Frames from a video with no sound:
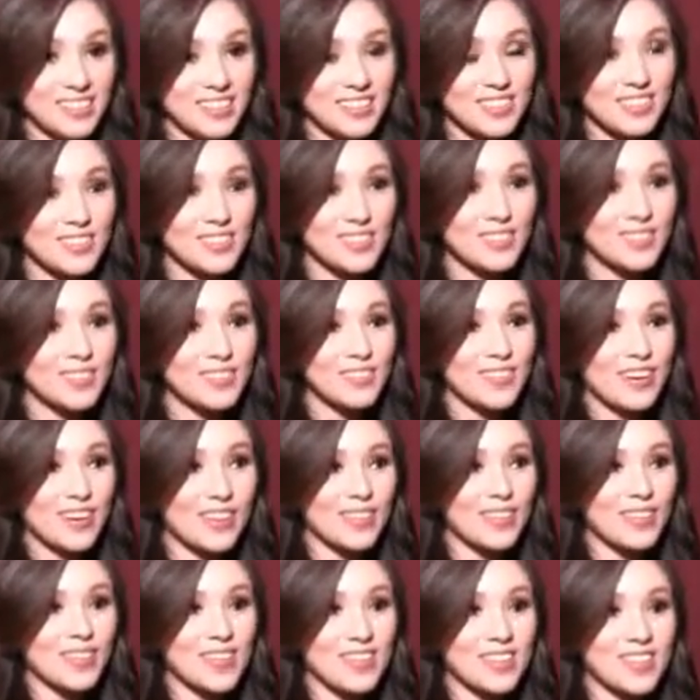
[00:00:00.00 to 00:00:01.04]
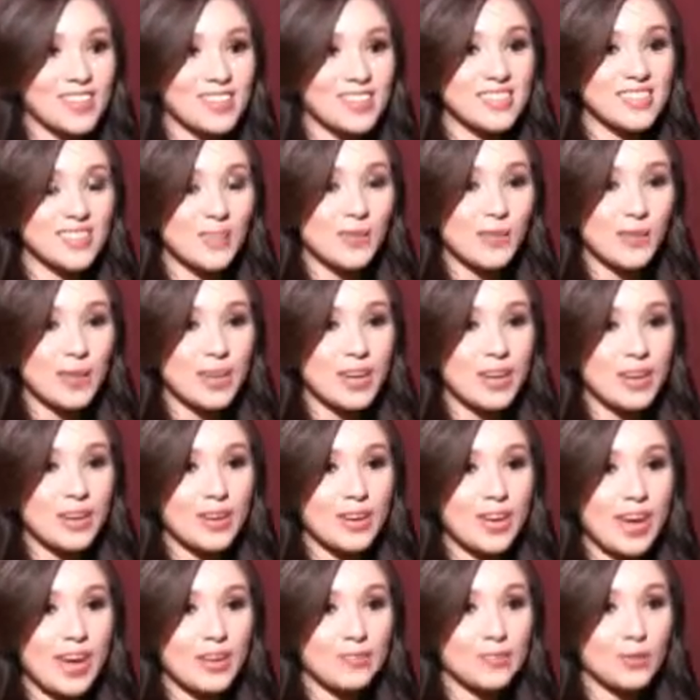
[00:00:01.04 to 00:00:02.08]
who recommends on what
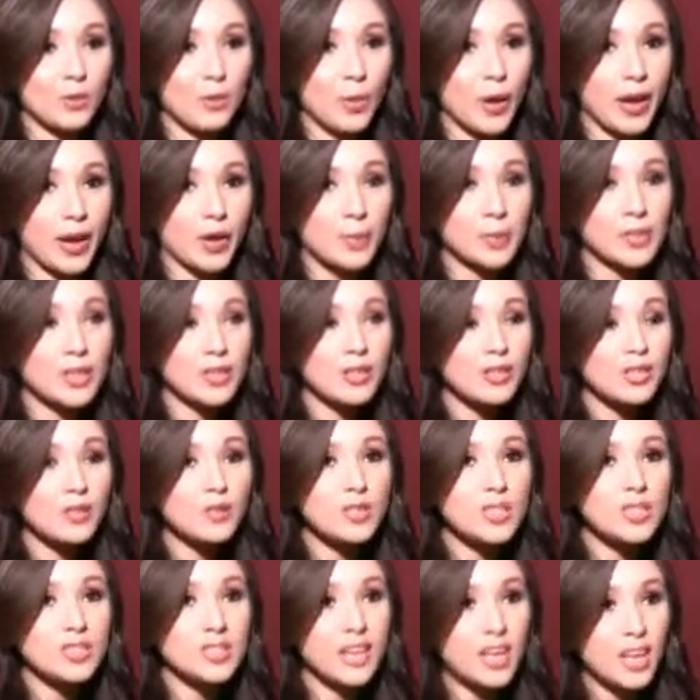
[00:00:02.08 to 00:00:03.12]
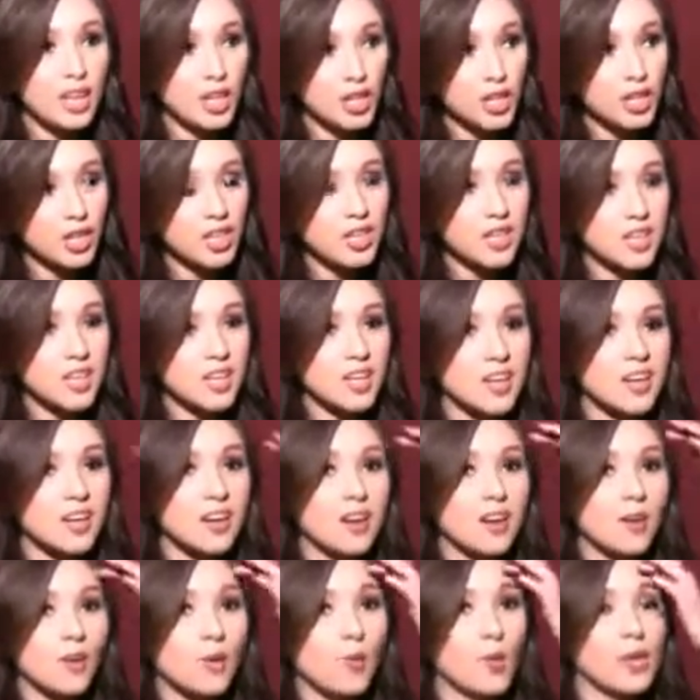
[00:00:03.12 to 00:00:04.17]
I have to wear, but I usually tell her
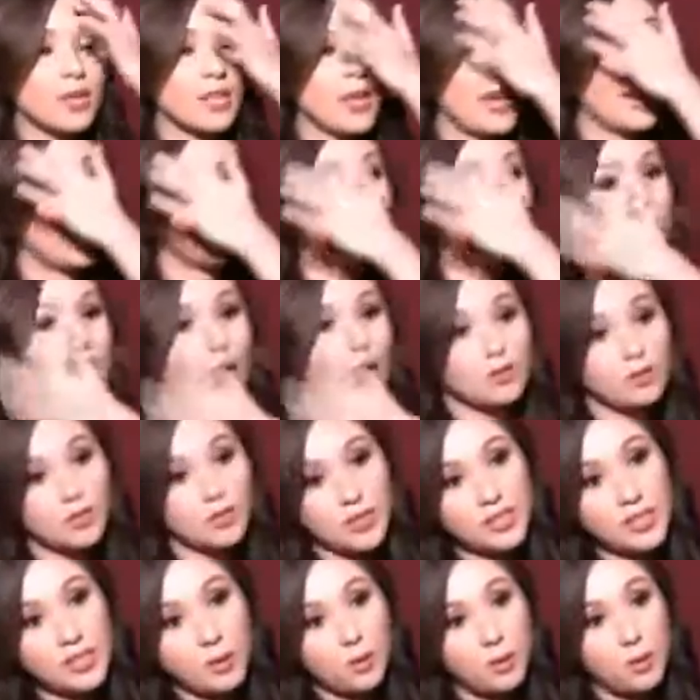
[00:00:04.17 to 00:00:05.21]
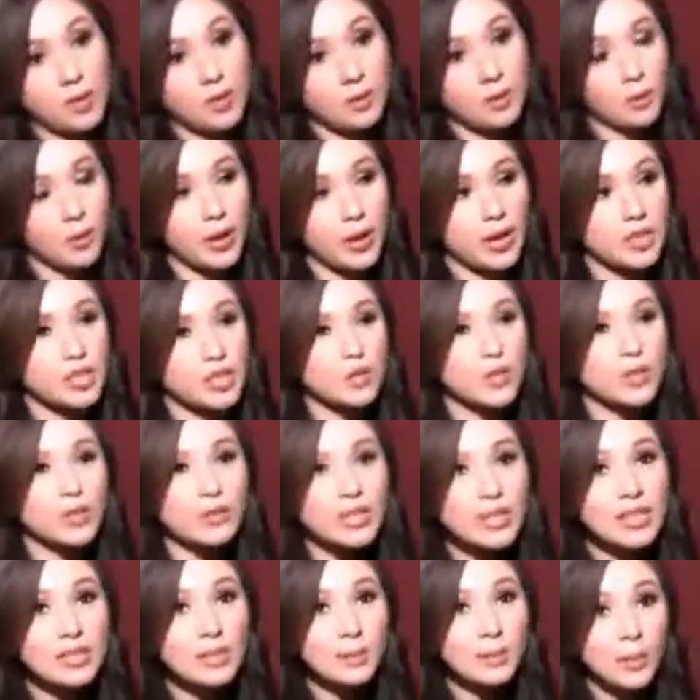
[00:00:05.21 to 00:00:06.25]
what kind of outfit I want to wear. So it
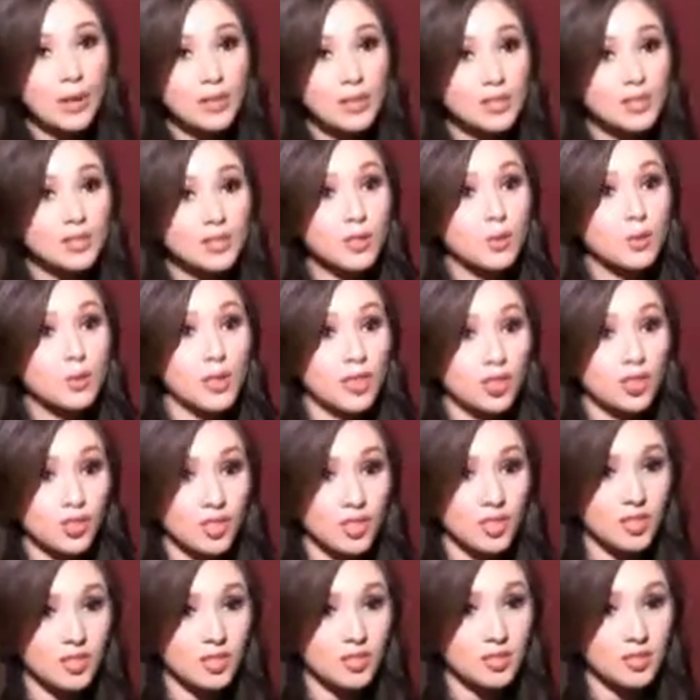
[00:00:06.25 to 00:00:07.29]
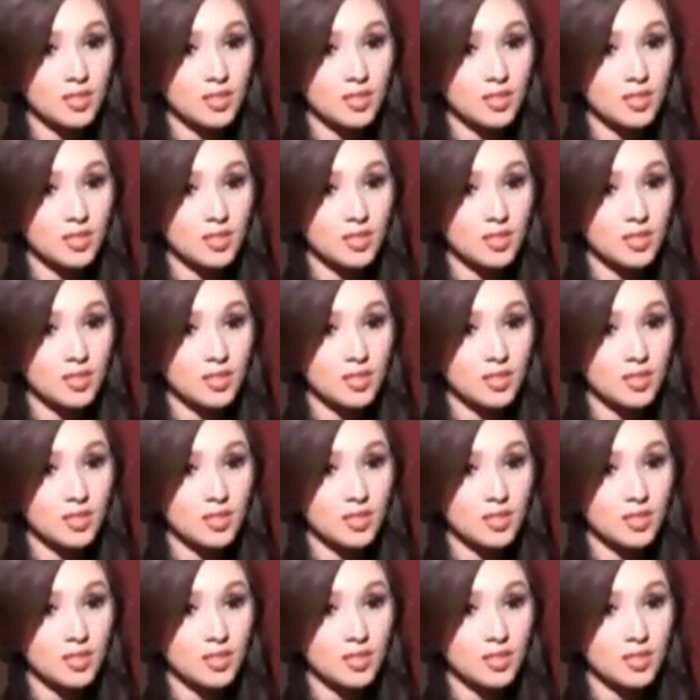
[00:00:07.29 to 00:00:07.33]
really depends on the occasion.